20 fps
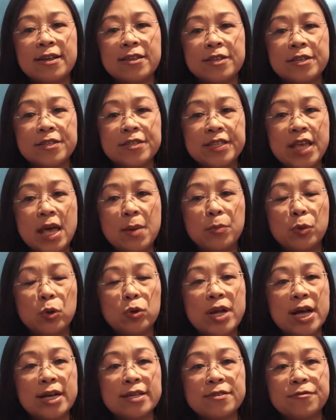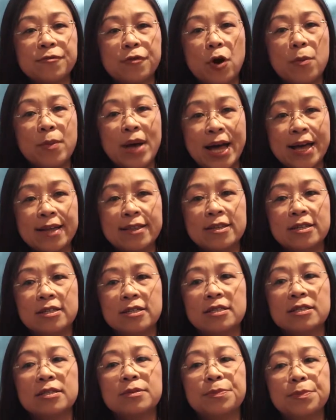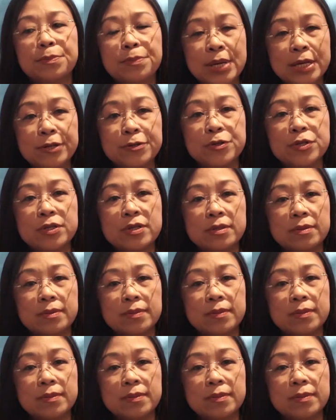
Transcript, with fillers: the same products from other mills.